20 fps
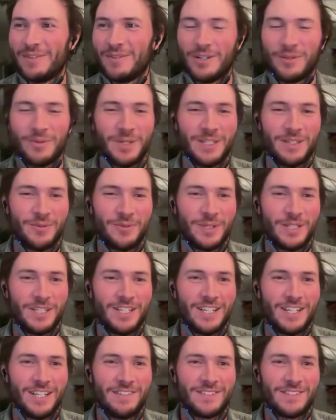Well, we
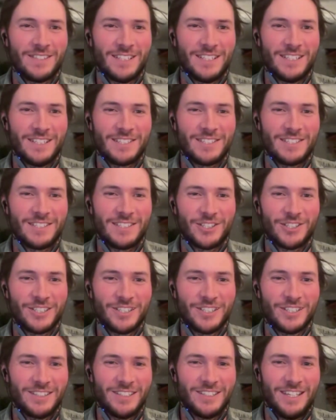did have to destock.
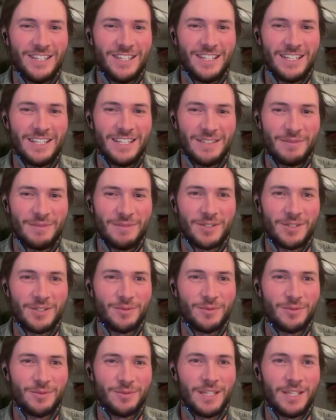Yeah, well,
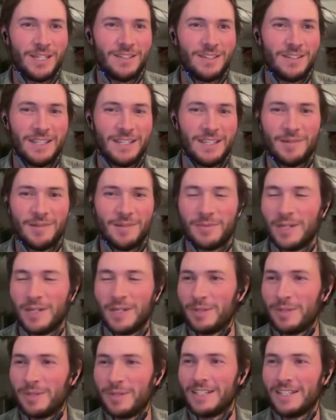yeah,
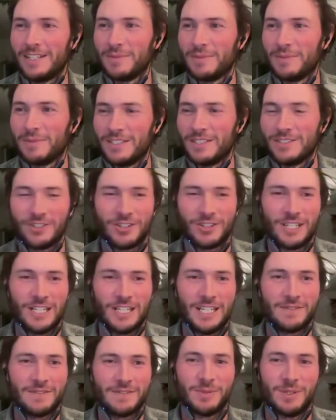our planned
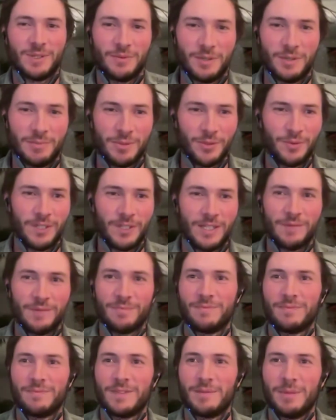destocking levers, we pulled
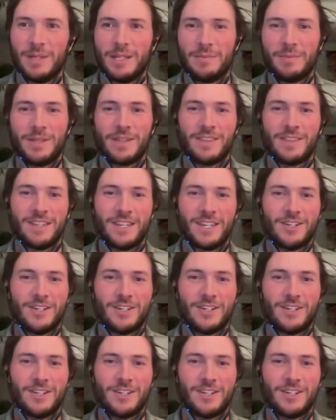them about a month